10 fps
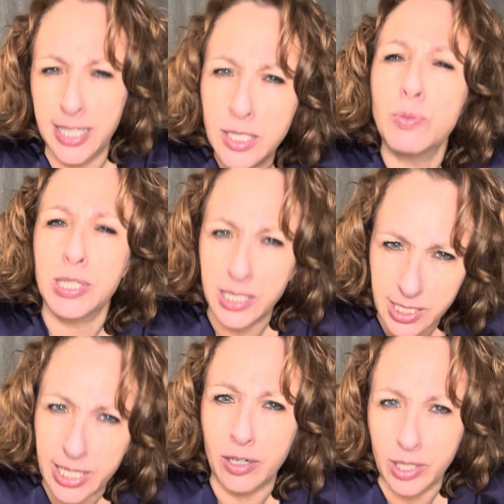This was a
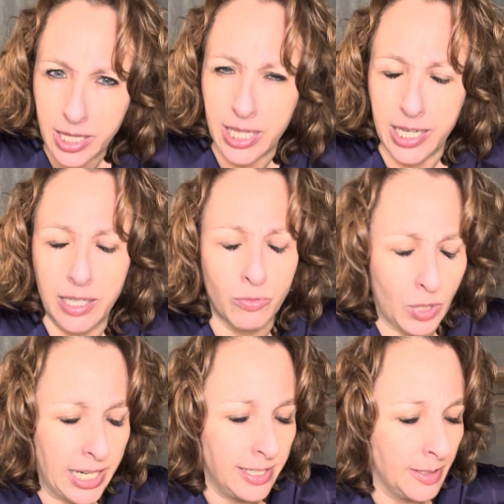scary thing,
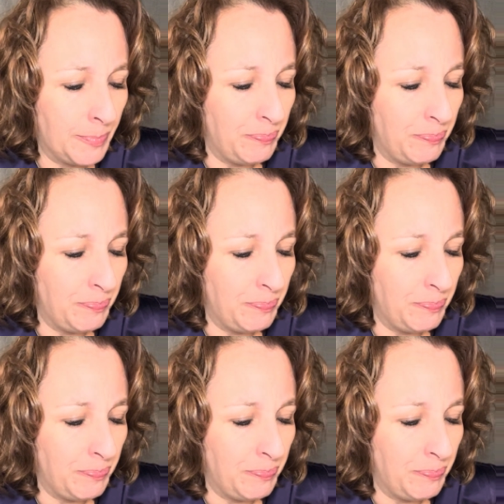right?